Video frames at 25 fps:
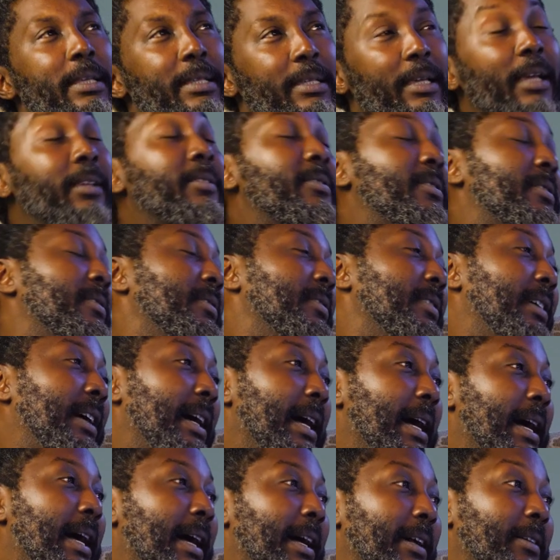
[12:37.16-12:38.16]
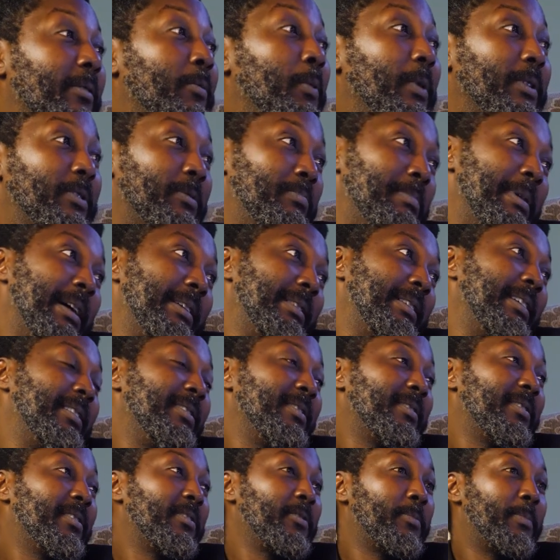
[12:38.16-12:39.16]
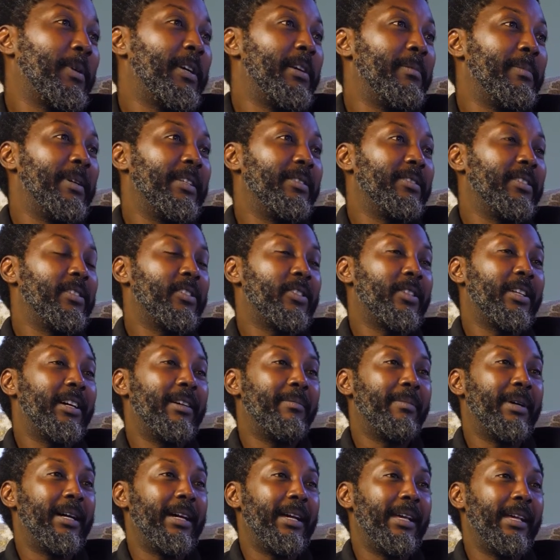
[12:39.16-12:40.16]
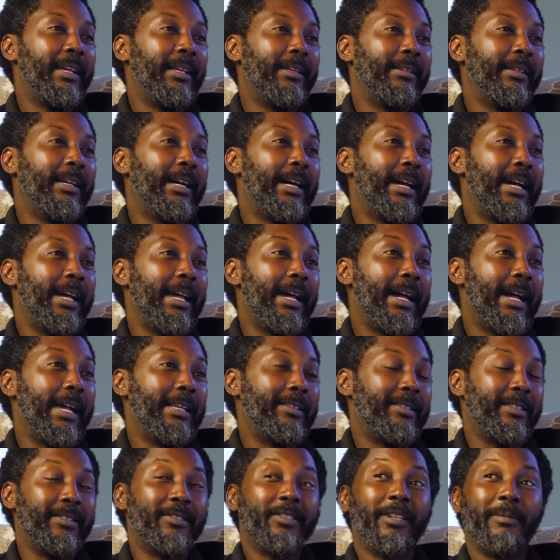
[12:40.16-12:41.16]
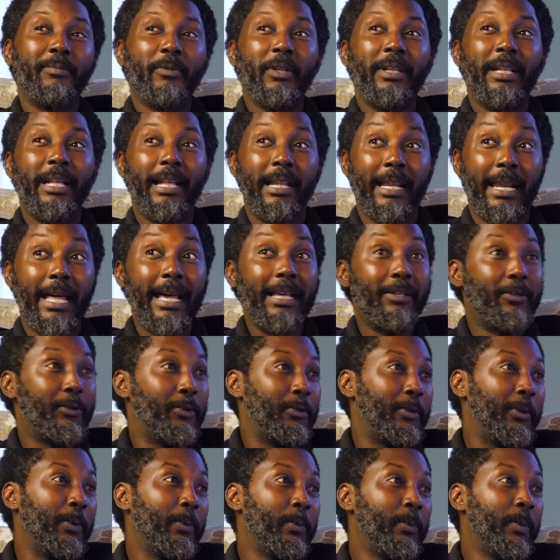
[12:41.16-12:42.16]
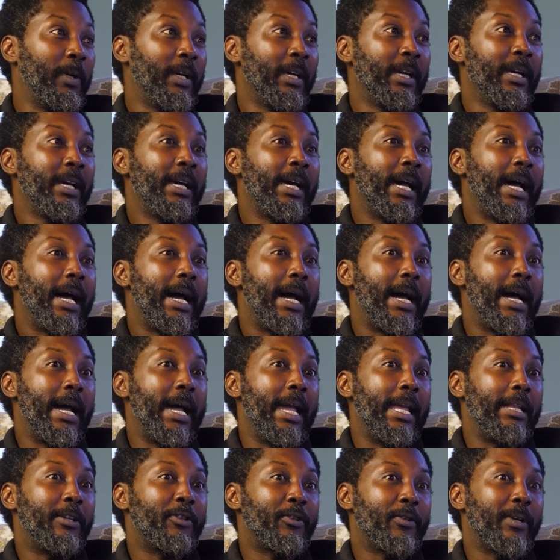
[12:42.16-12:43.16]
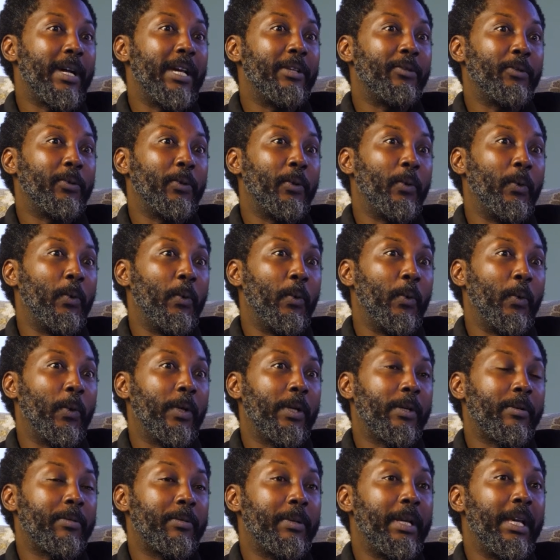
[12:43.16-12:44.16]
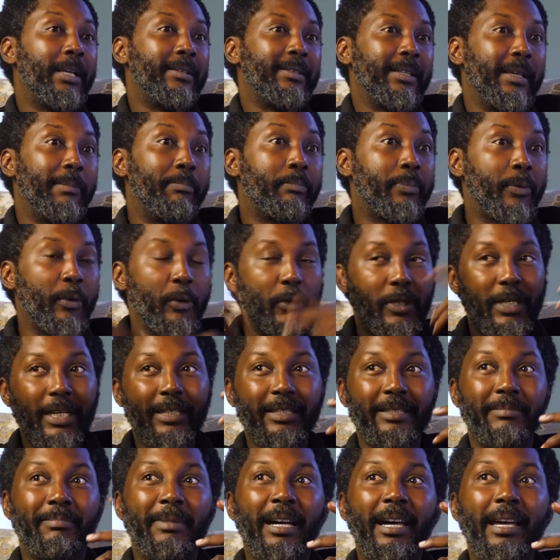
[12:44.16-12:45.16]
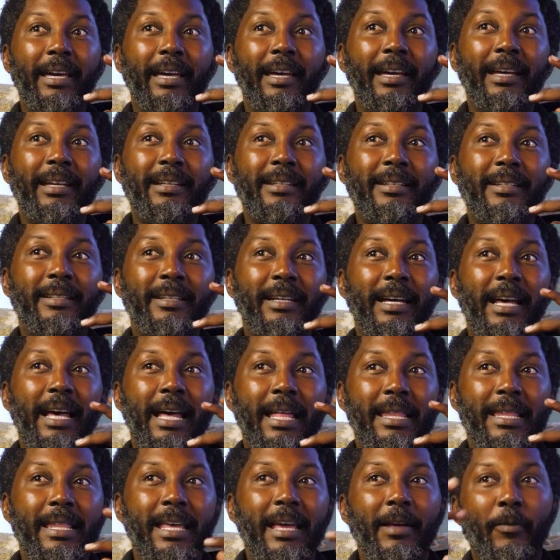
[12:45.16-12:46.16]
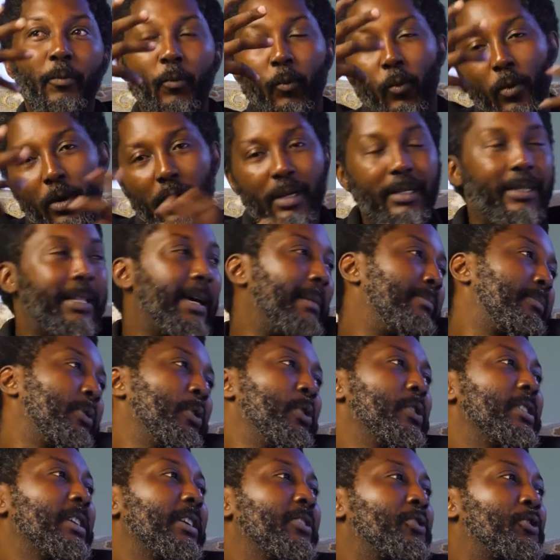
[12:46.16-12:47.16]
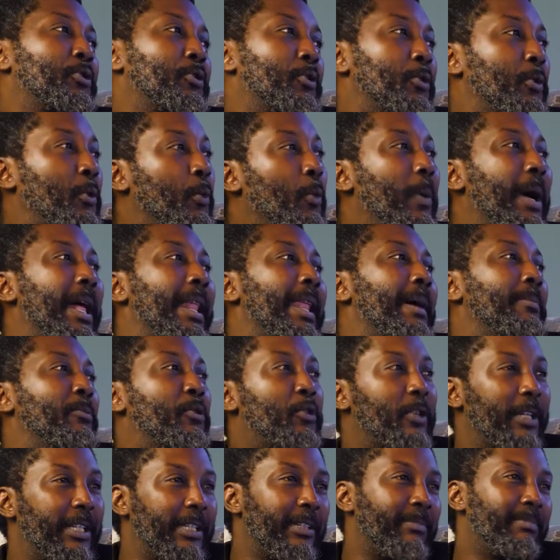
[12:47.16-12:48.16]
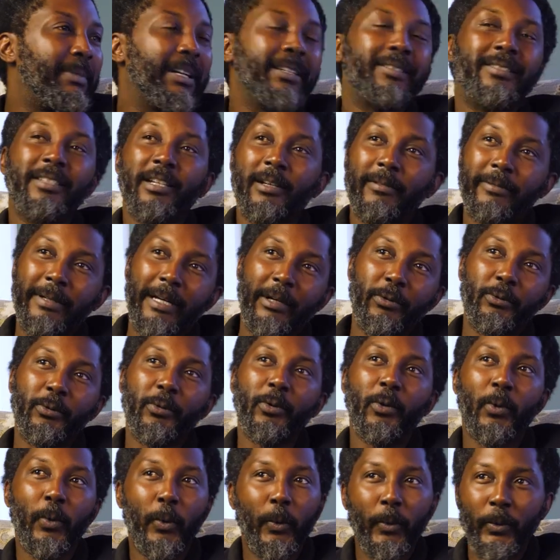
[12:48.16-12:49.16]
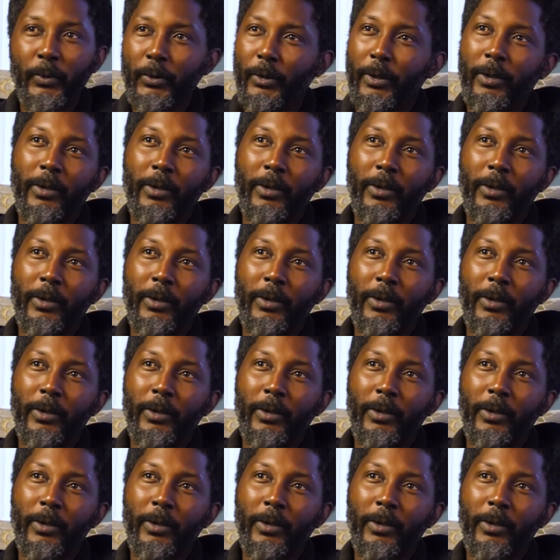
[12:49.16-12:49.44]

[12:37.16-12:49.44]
Yes. It was my test experiment. Each time I see something I like to do, I try to create a project in my head and then walk that project through while I'm training myself how to code